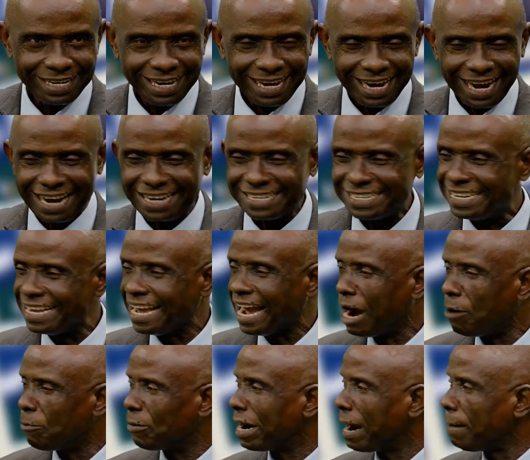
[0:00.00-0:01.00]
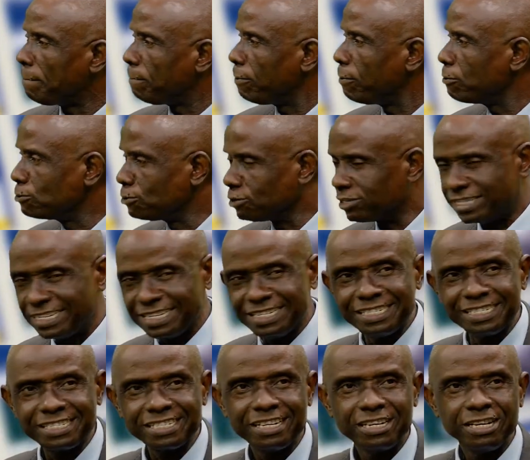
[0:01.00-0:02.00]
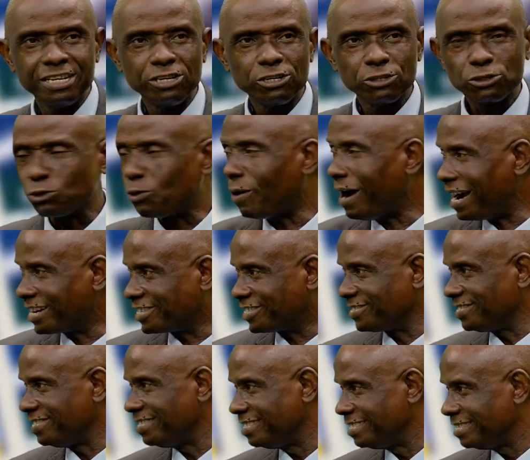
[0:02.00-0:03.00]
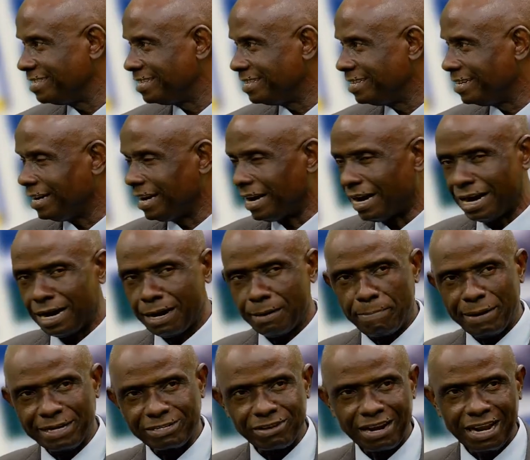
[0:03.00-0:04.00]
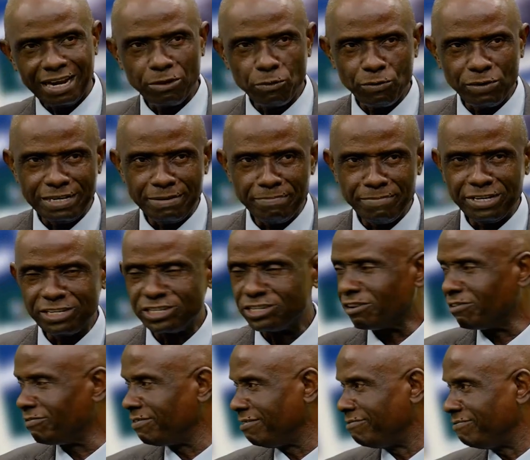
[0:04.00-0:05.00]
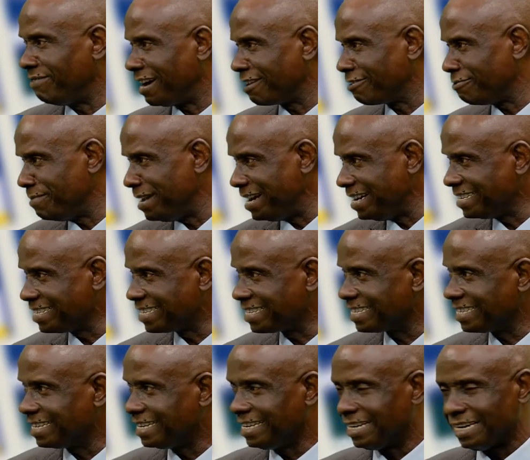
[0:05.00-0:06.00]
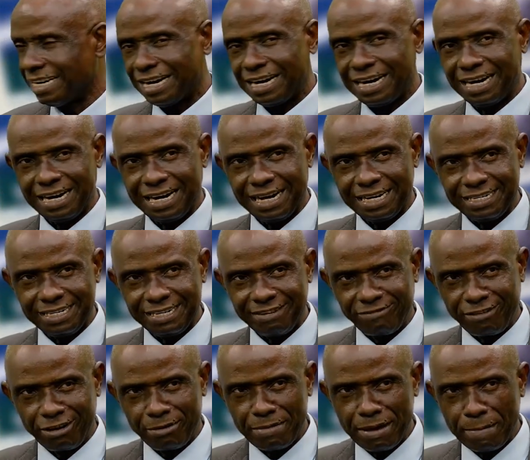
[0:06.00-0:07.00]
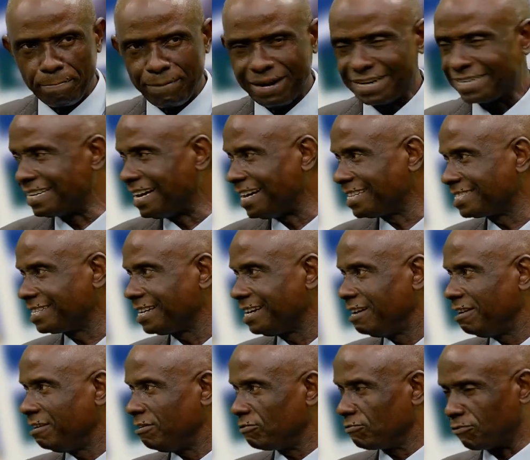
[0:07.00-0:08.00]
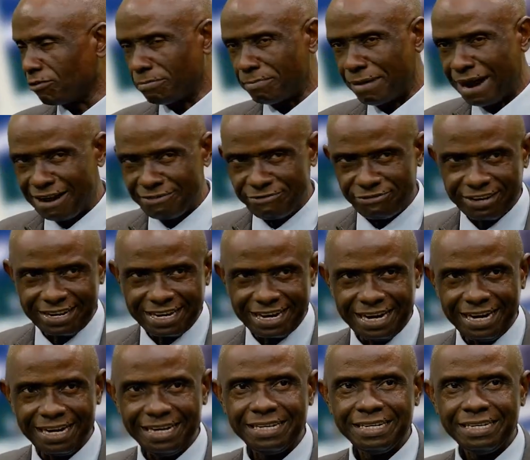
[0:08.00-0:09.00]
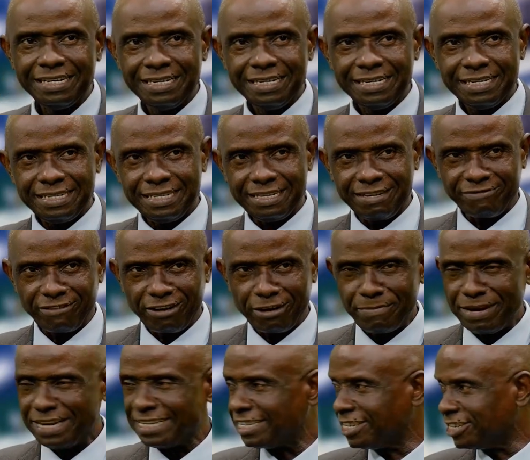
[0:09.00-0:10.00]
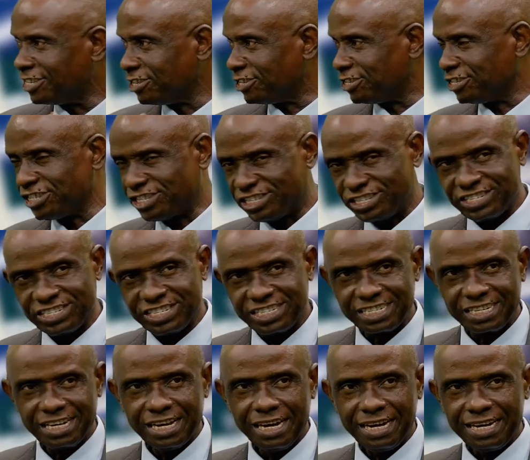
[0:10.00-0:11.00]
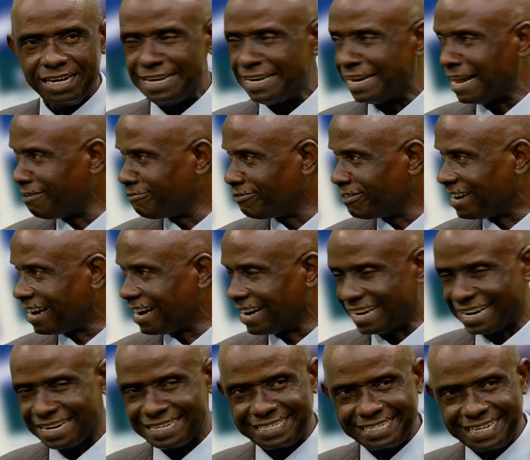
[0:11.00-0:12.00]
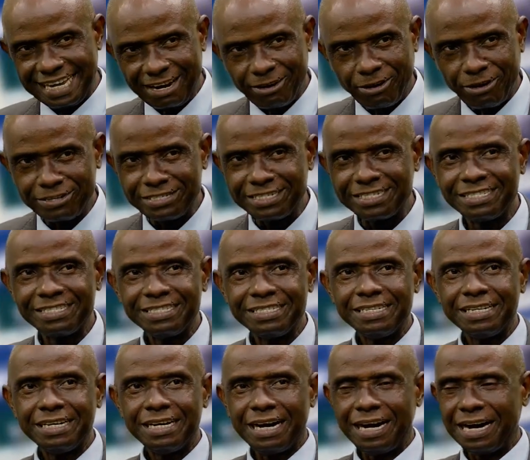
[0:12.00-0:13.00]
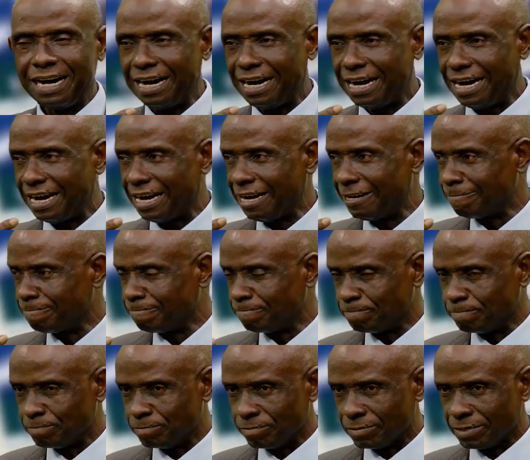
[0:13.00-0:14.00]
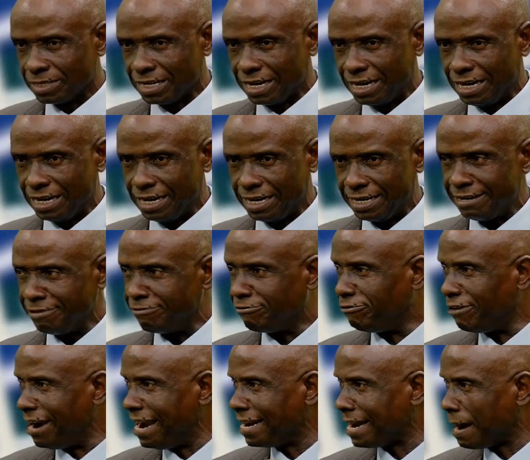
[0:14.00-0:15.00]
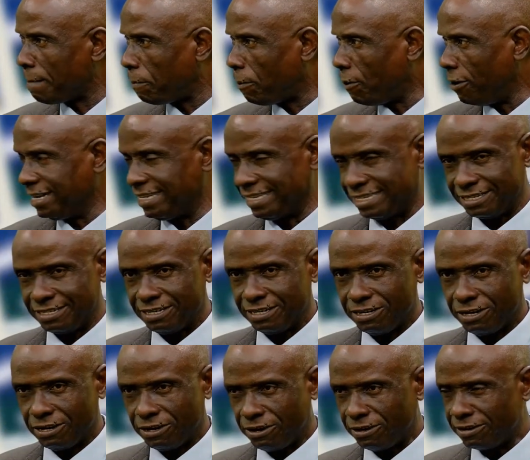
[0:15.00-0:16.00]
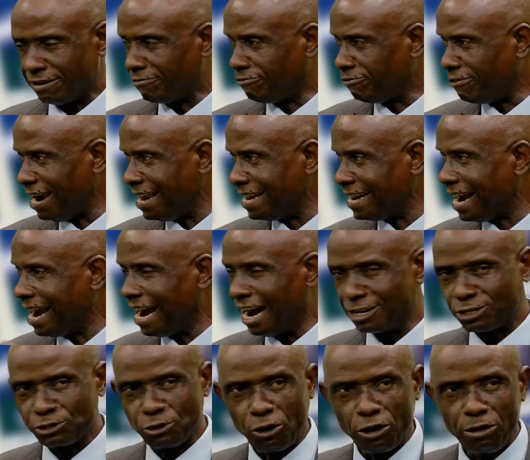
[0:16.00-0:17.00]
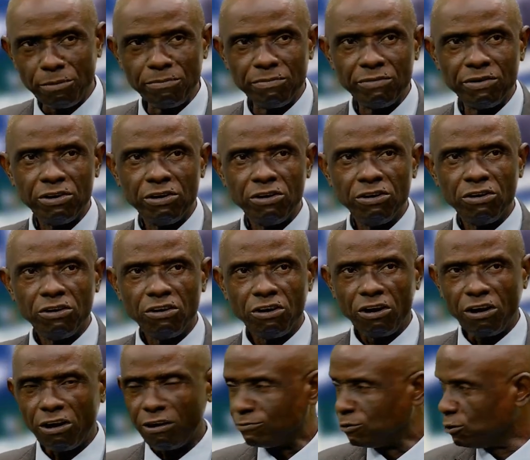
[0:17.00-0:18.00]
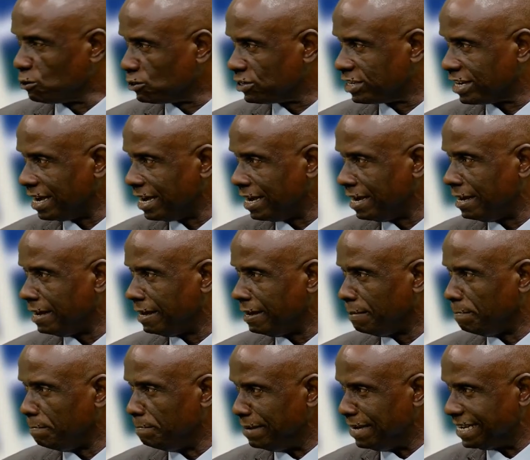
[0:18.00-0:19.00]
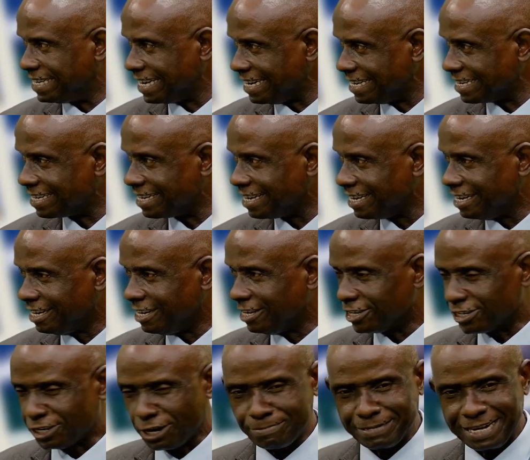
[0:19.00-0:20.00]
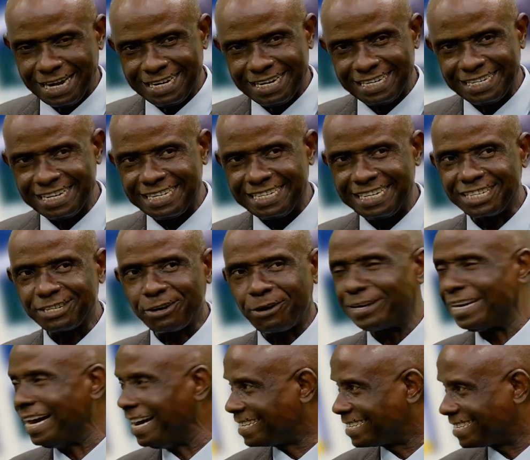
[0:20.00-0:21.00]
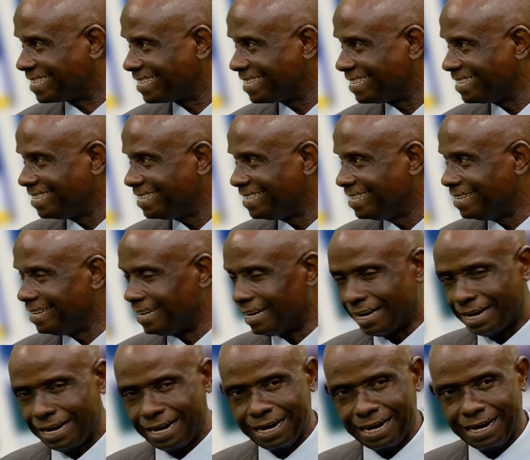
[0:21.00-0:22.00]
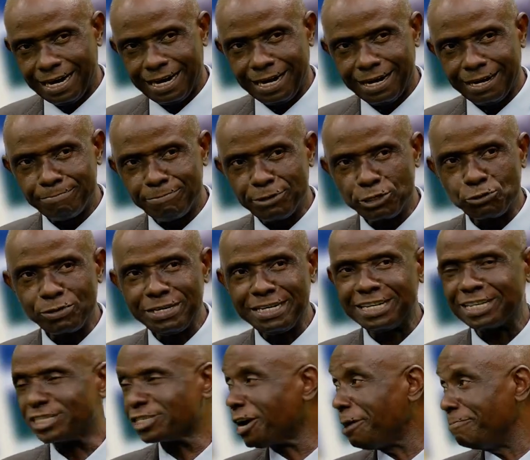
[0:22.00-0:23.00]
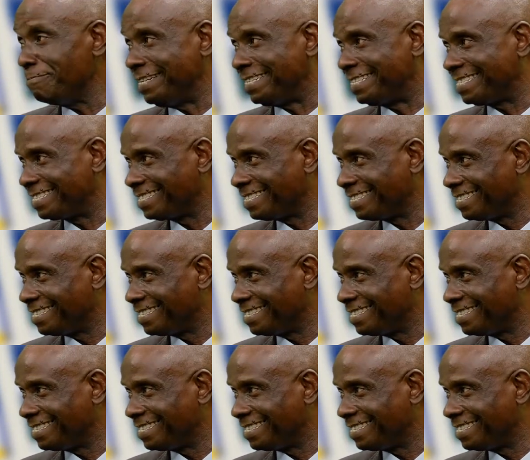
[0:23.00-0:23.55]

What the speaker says: and see how we can pull those things to action, particularly with the Minister of Environment, the development partners from Africa, the development institutions in Africa can take on the final point or the final outcome of those meetings. Sometimes there's a disconnect between the summit